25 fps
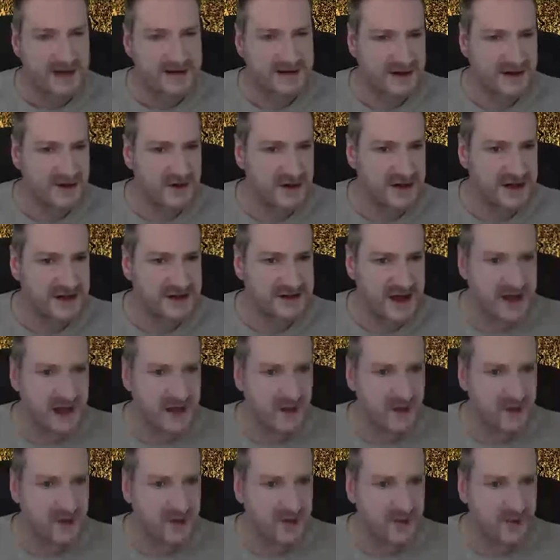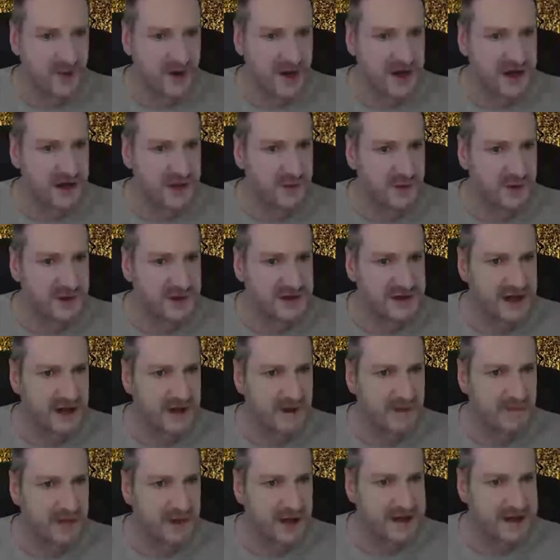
is a good example of when you would uh,